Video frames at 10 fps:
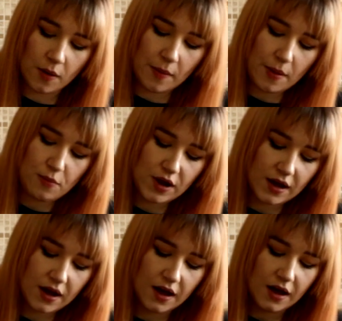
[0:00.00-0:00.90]
normal
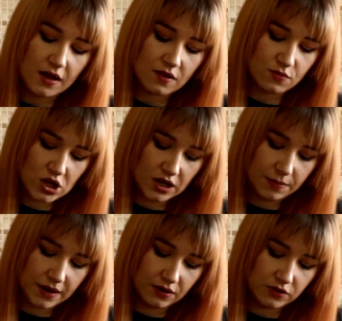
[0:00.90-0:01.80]
paprika, some
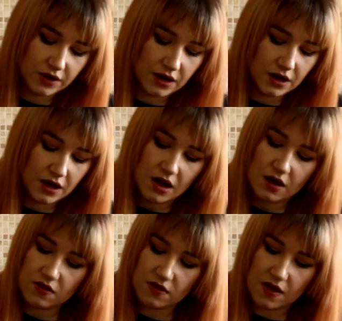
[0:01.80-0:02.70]
chili powder,
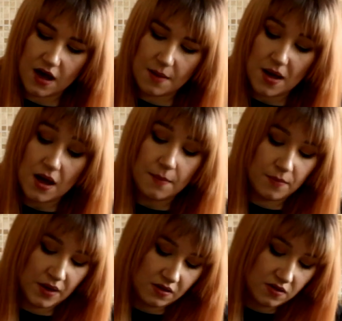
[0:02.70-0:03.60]
some
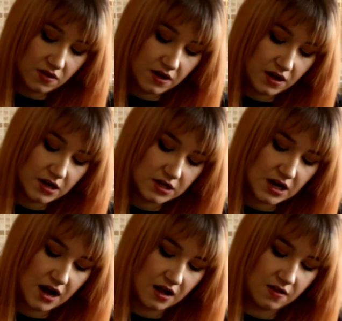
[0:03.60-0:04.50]

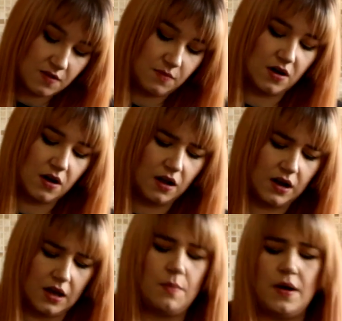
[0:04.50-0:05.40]
mustard and some
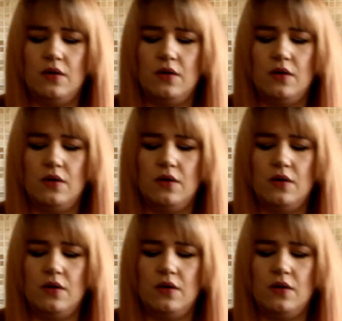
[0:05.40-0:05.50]
garlic